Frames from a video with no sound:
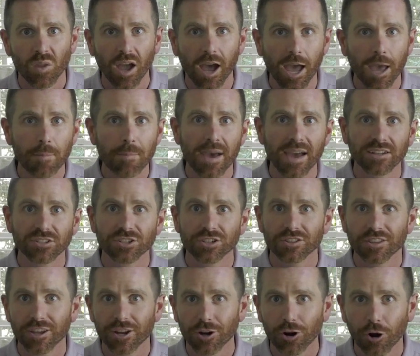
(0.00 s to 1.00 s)
I
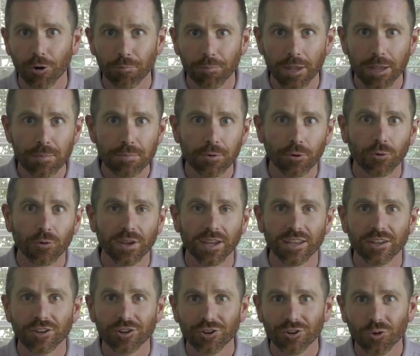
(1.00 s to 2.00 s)
imagine there are people
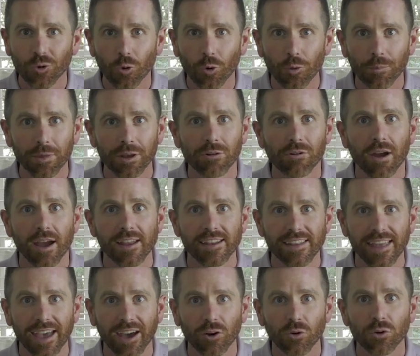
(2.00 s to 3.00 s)
in your orbit right
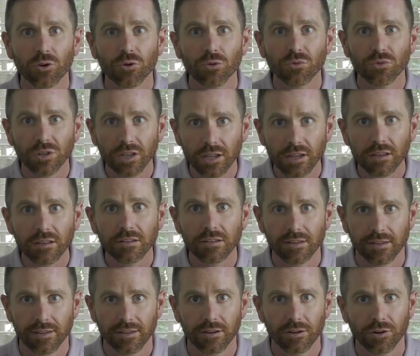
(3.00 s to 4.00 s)
now who need
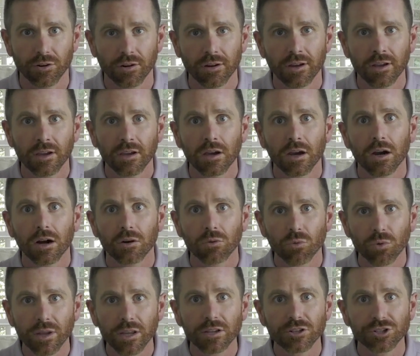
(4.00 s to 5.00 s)
to hear a
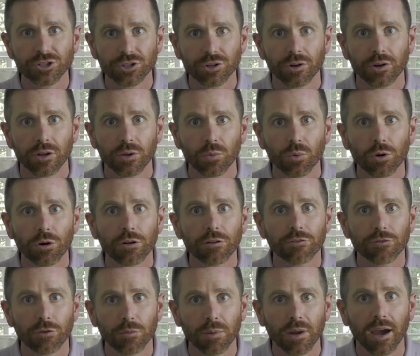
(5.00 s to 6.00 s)
reassuring
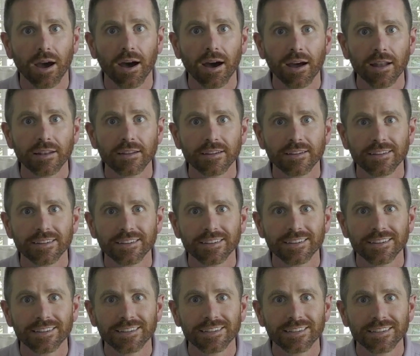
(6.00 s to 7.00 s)
word from God.
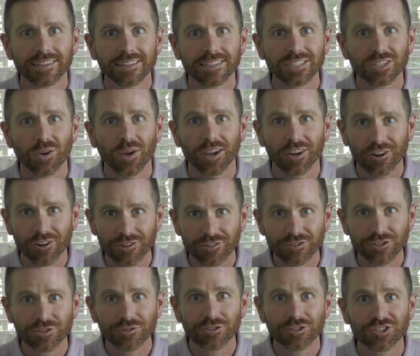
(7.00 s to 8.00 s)
So I
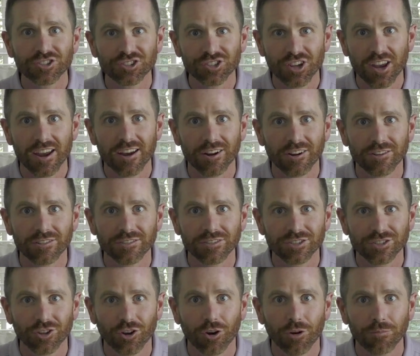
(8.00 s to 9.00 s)
encourage you to share
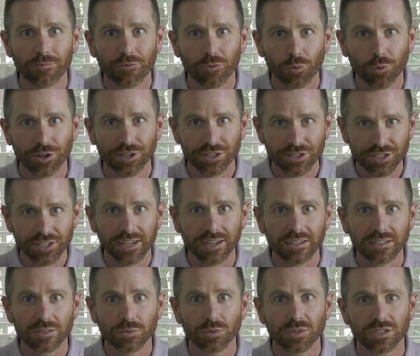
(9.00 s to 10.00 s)
Psalm
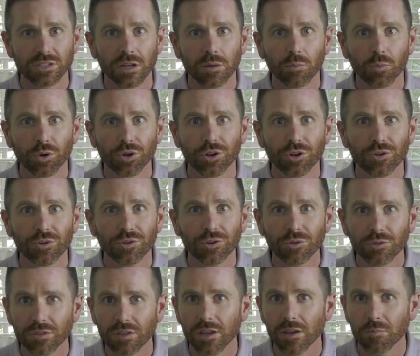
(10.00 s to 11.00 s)
46 with someone who
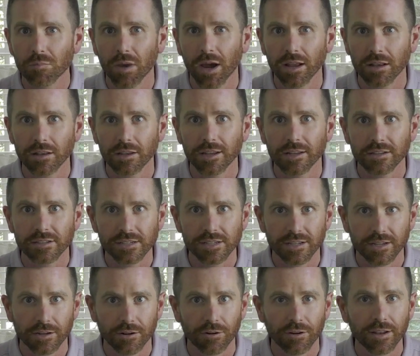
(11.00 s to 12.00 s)
you think might need to
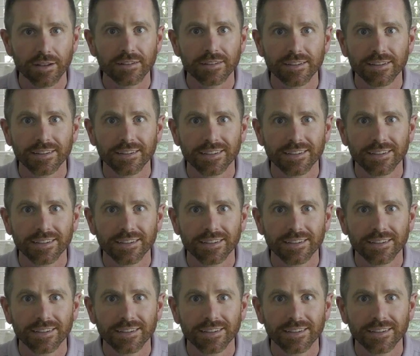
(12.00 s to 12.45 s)
hear it,